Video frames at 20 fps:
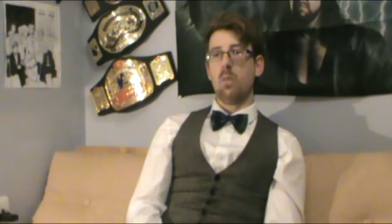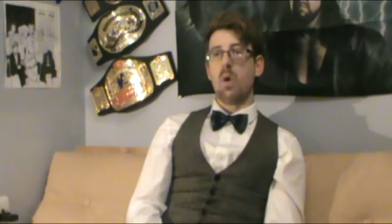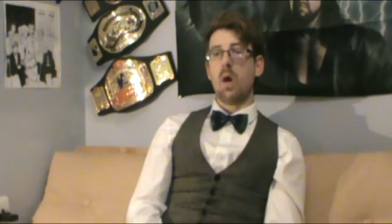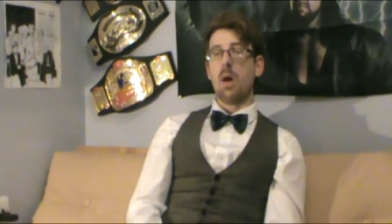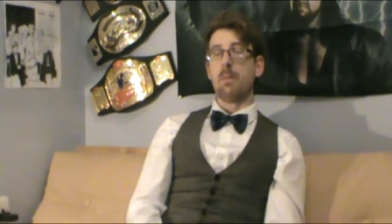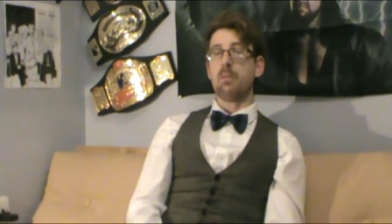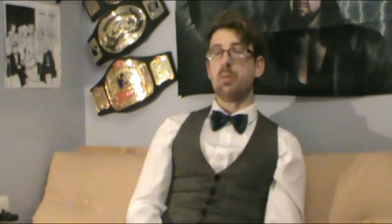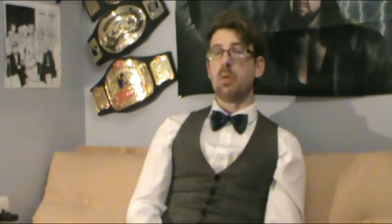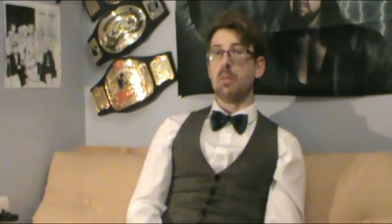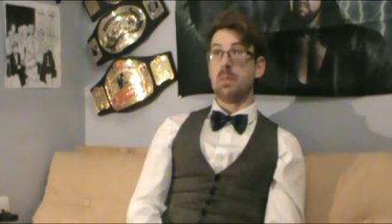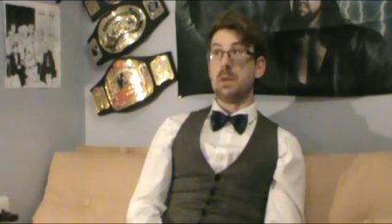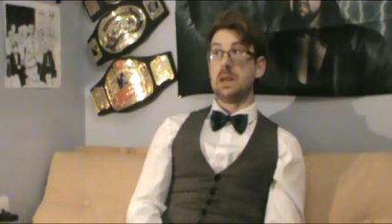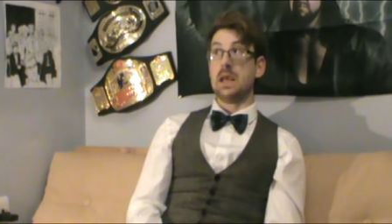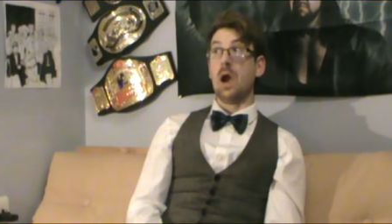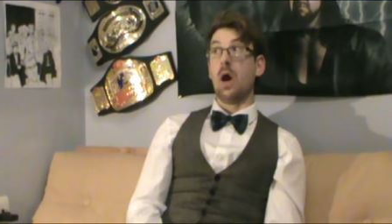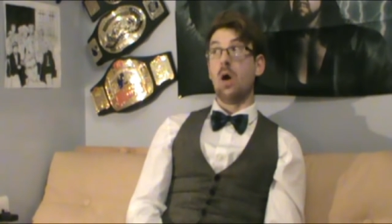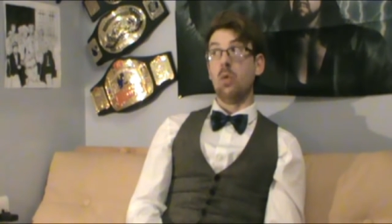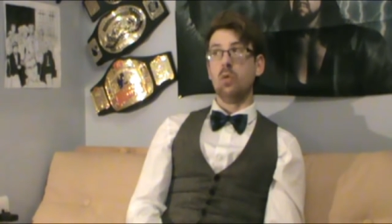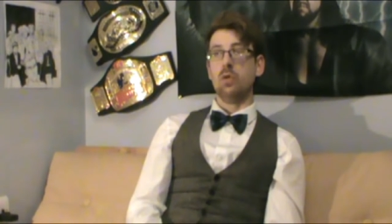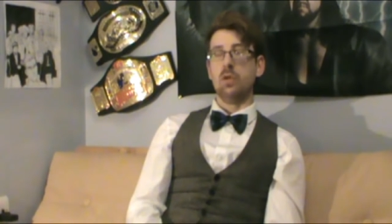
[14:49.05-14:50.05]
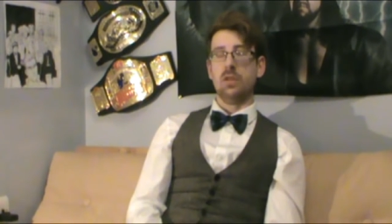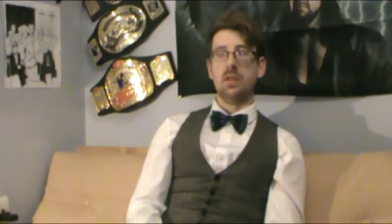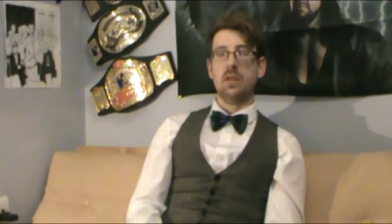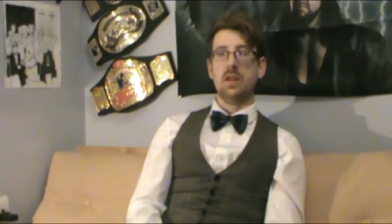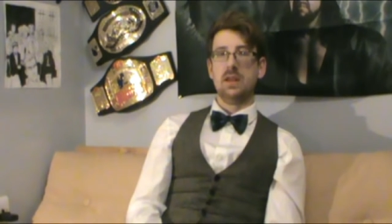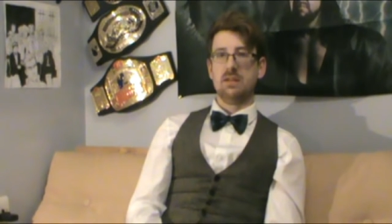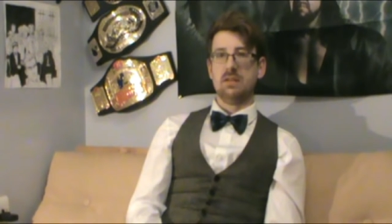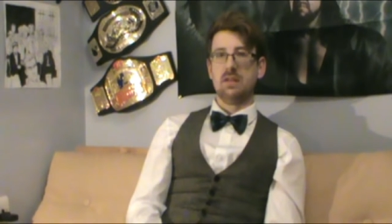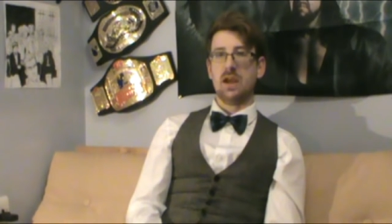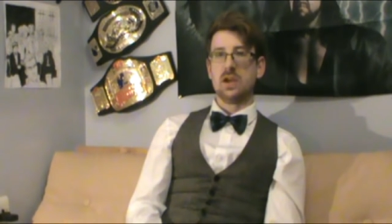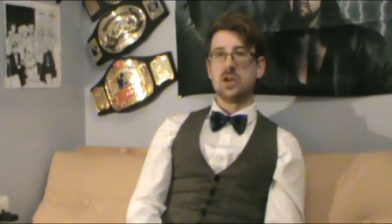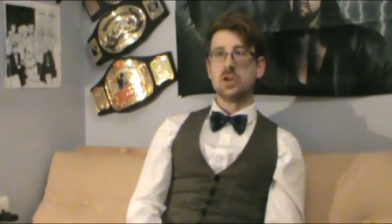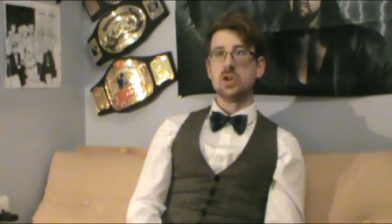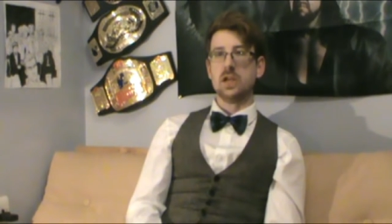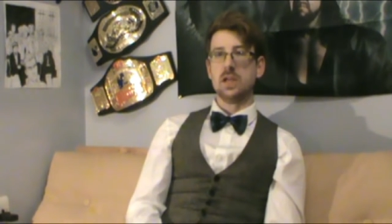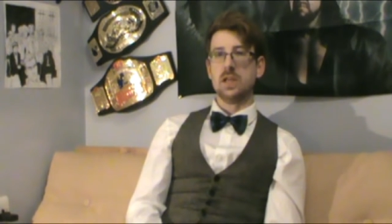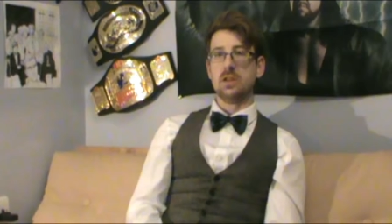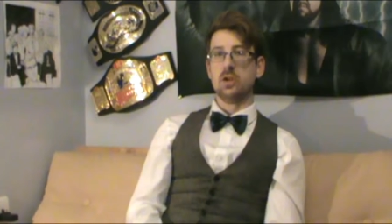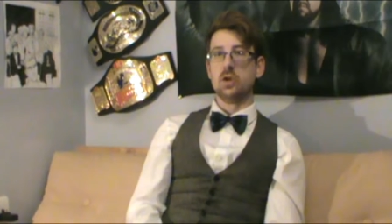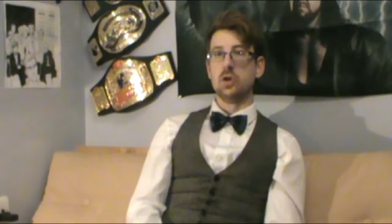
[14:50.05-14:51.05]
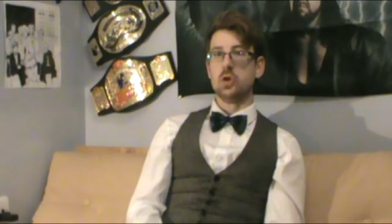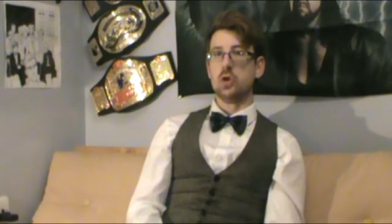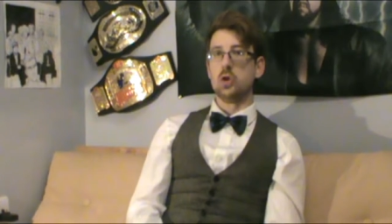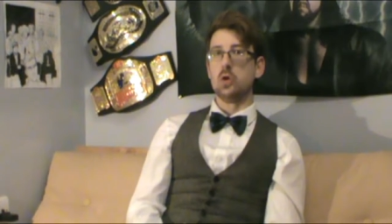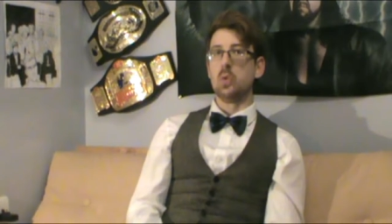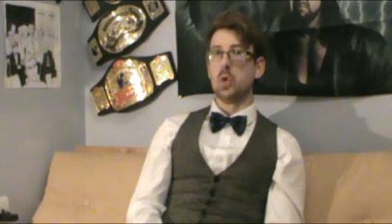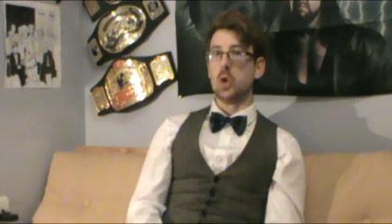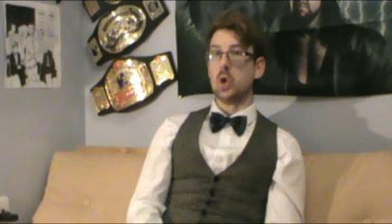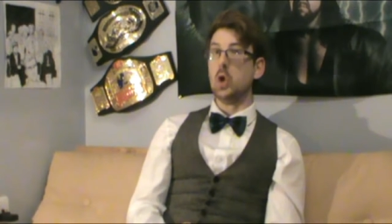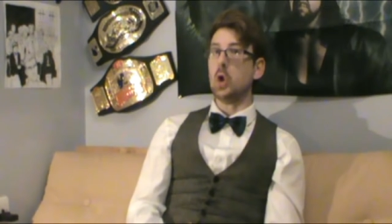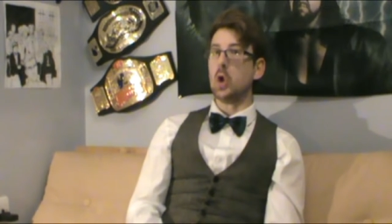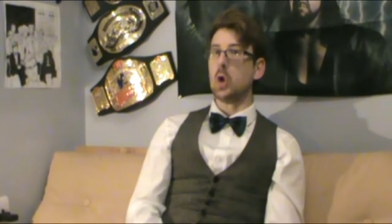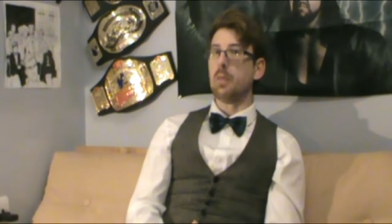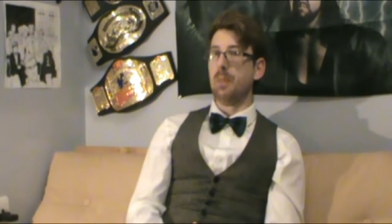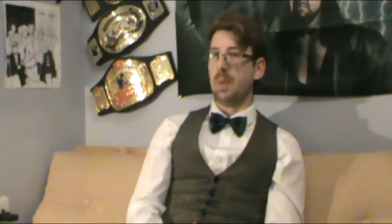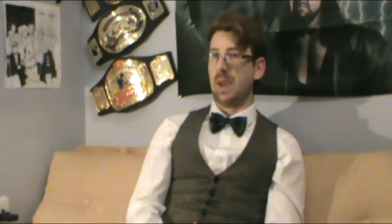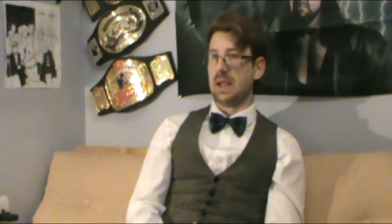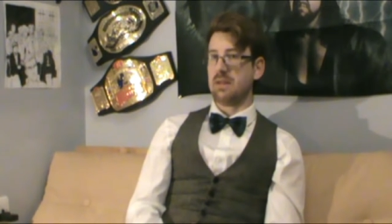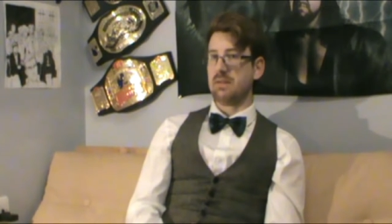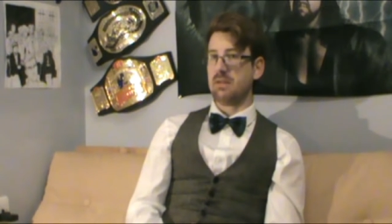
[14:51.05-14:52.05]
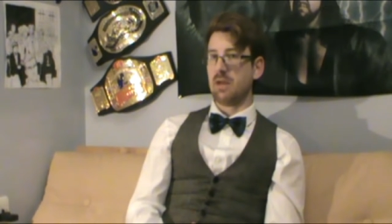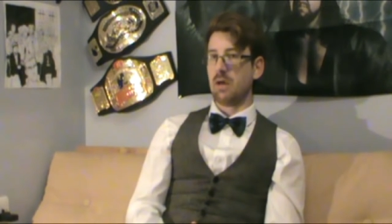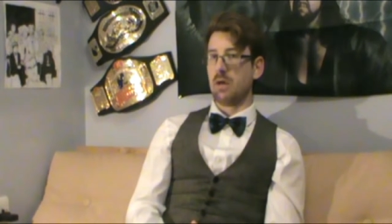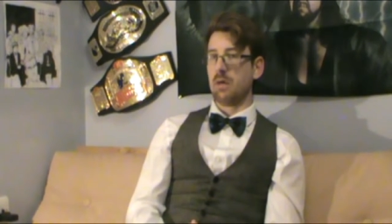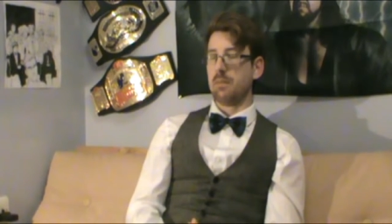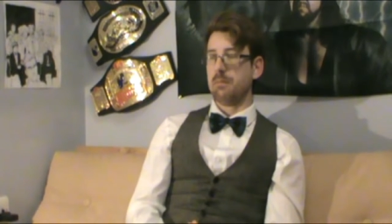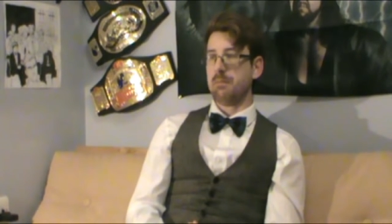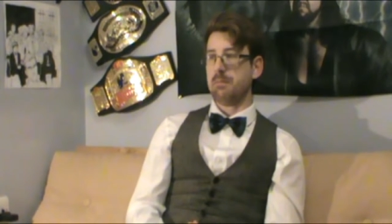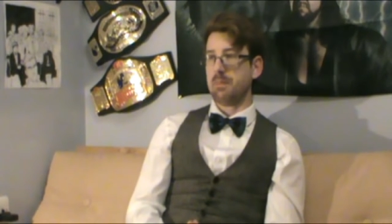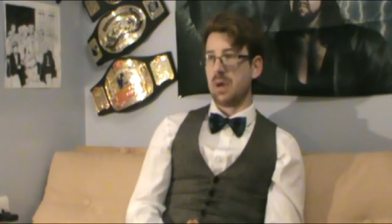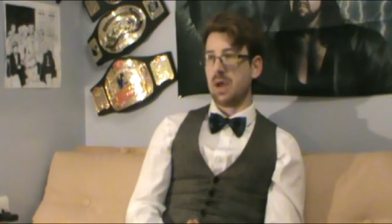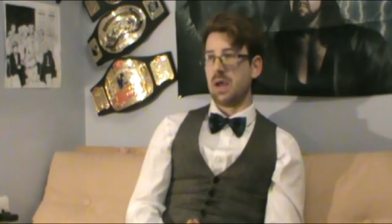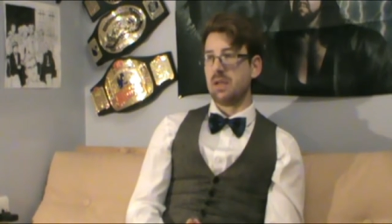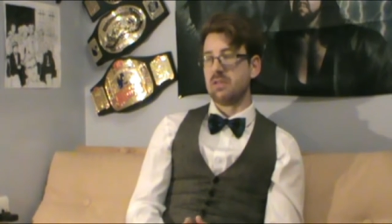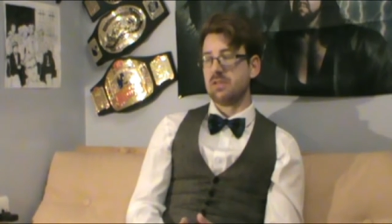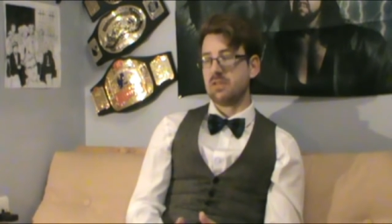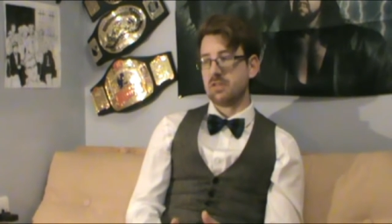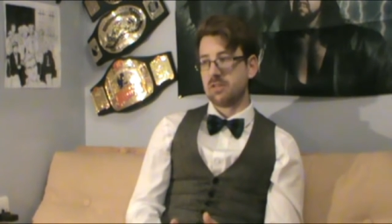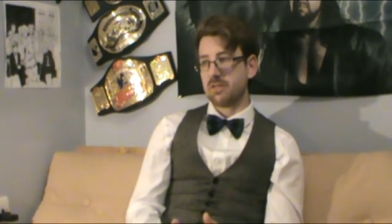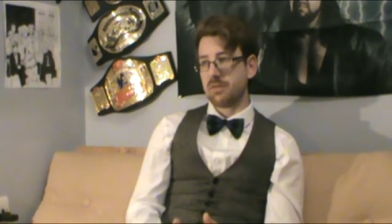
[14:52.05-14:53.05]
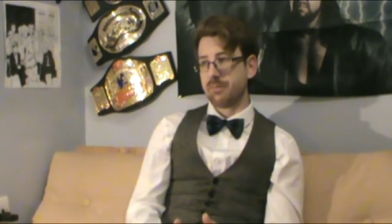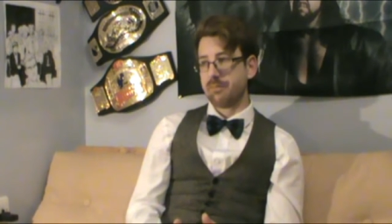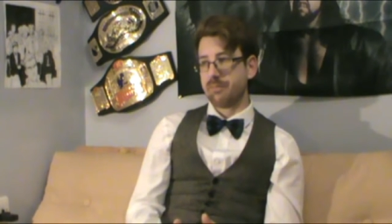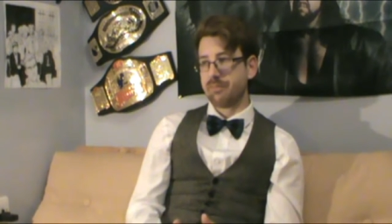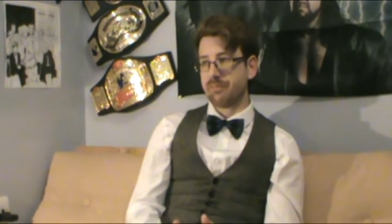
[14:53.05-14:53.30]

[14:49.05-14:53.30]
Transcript: are probably older than this actually that do look better, but